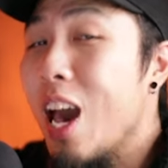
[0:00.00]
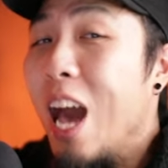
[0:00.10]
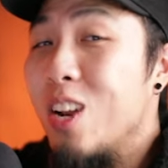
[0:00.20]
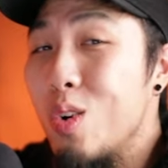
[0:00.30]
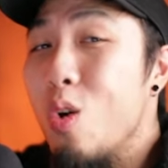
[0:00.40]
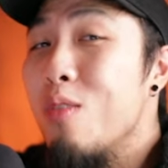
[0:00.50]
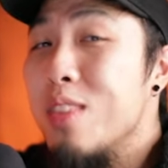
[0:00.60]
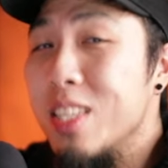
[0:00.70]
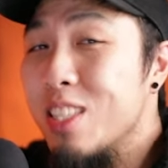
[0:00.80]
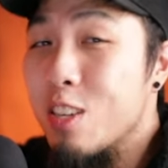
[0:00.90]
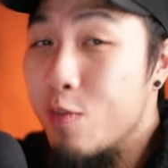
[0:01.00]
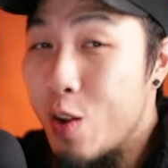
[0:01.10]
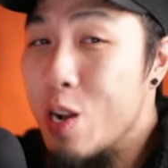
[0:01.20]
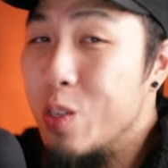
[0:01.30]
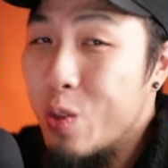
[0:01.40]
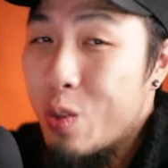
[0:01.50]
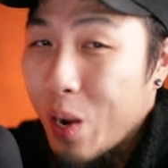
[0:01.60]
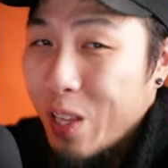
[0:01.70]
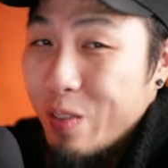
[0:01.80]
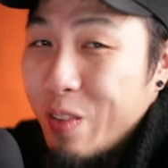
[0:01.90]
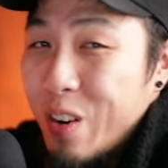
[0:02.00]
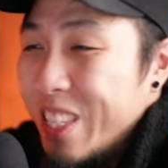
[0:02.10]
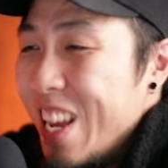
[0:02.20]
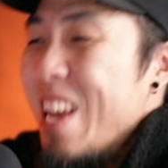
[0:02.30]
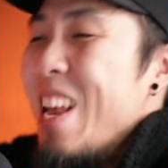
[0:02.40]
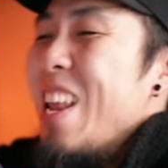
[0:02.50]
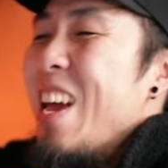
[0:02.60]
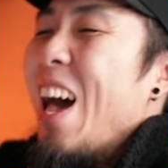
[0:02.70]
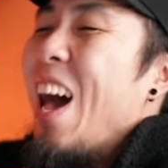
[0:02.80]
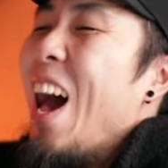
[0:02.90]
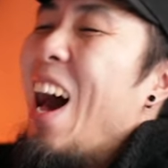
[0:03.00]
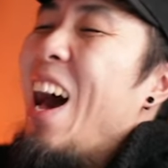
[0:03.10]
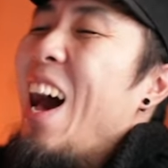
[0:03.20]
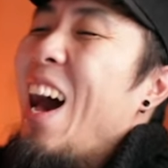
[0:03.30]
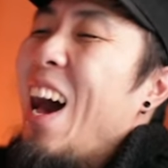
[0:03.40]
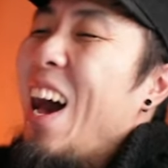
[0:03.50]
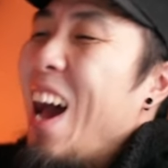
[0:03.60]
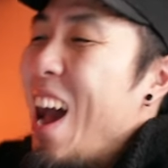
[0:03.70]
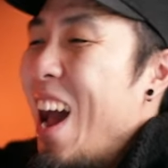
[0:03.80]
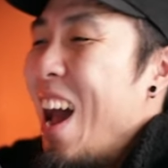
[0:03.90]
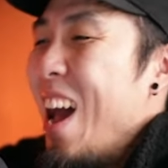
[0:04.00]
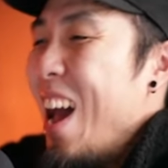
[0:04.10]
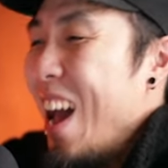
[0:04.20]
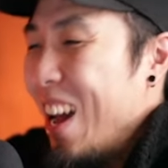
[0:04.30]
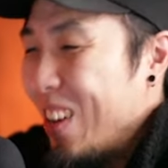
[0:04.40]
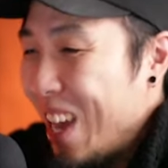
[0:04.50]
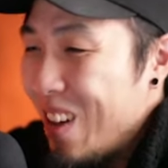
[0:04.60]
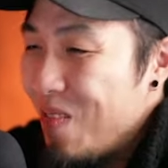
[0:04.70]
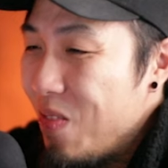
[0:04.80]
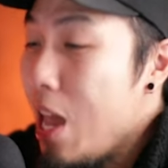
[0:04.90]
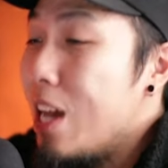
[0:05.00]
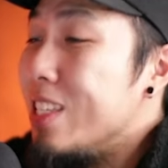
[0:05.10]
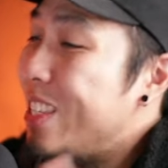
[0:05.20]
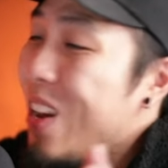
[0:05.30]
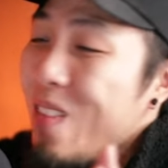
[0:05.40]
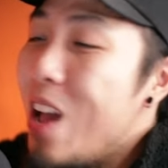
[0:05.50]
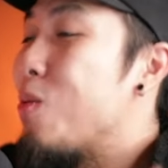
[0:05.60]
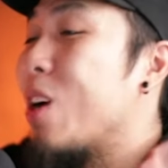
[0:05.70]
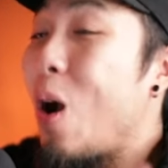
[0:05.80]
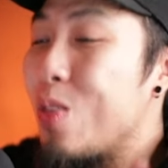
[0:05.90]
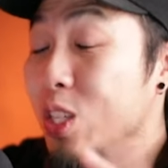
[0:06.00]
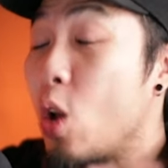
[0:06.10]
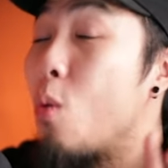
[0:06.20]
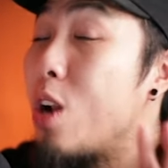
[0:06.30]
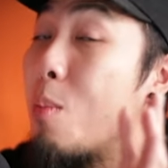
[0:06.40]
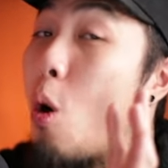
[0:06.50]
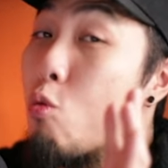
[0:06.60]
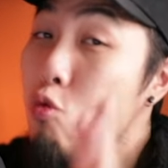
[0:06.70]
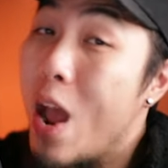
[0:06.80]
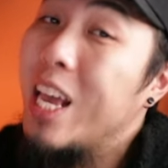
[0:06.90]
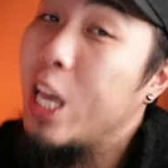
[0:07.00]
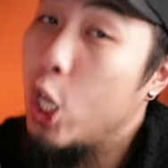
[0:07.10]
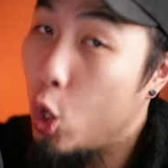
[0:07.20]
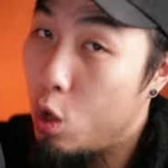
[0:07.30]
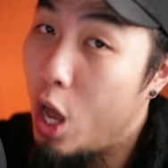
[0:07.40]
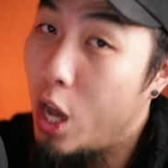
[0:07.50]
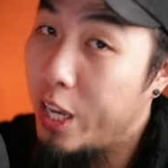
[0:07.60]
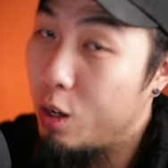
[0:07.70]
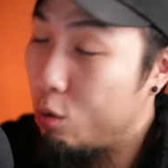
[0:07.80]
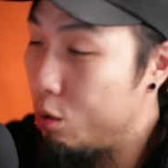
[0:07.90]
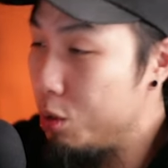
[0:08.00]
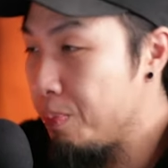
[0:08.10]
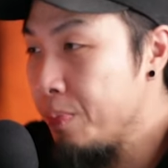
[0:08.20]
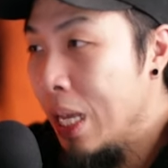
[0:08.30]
I don't yes. know if this is the variant or the regular version. Right, yeah. I don't know. Oops. If okay. it is, oopsies. So, regardless, we're talking about regular Lagiacrus.